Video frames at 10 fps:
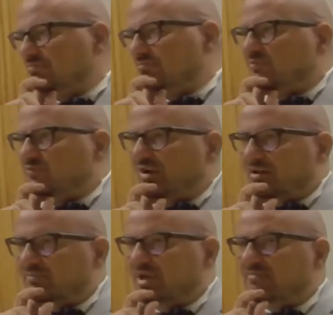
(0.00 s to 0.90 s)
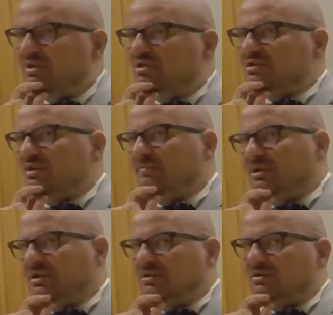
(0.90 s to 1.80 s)
maybe
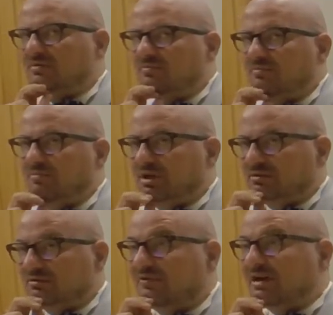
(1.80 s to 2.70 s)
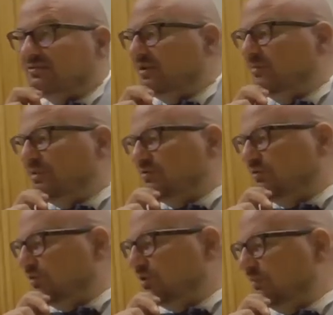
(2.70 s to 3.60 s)
simpler, but quite
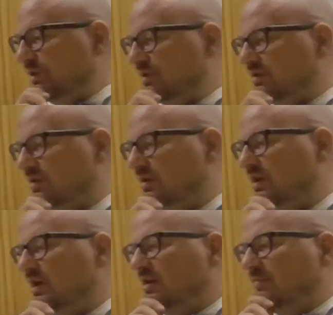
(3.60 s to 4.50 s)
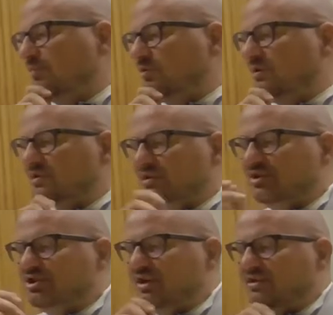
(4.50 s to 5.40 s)
well-performing models
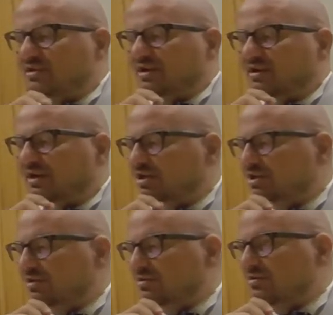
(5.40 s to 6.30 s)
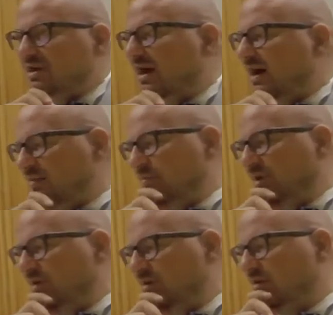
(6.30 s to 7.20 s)
such as regressions,
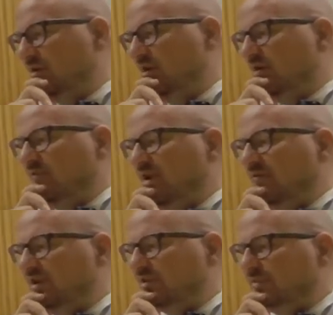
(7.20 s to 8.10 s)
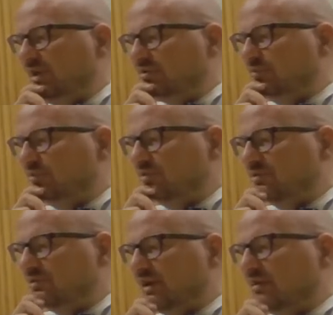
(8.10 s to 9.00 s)
ARM, wavelet-based
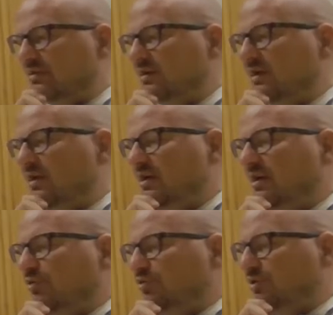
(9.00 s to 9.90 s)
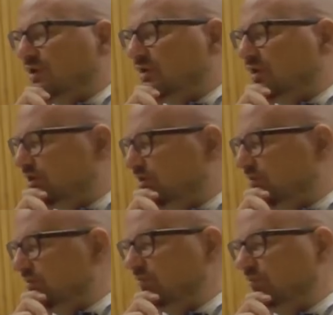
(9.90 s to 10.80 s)
multiscale
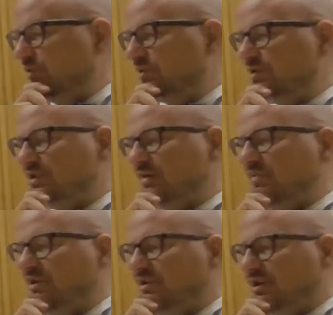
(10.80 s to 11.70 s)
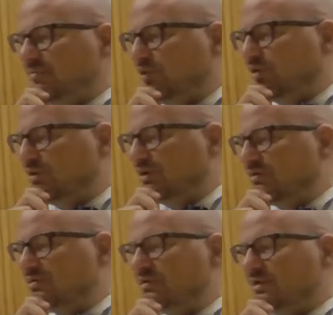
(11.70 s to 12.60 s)
autoregression, multi-step linear
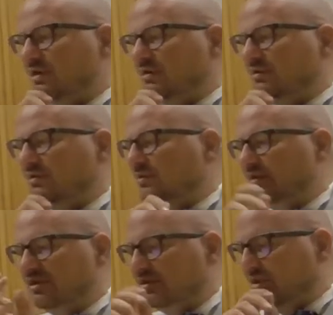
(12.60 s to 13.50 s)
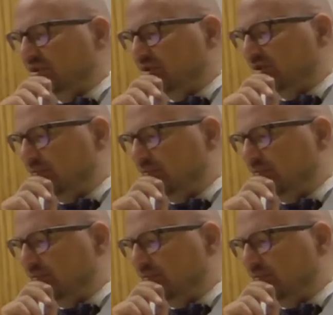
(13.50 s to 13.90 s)
models, etc.